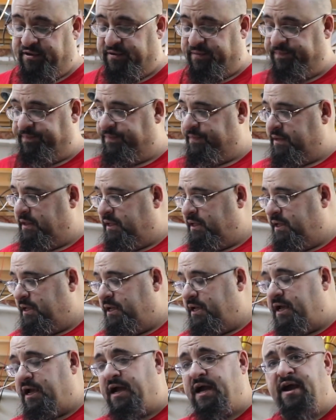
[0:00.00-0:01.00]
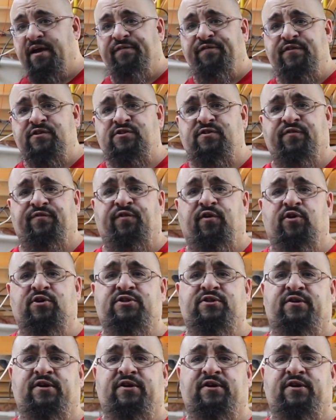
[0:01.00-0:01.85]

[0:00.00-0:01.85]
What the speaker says: All right, fish you folks.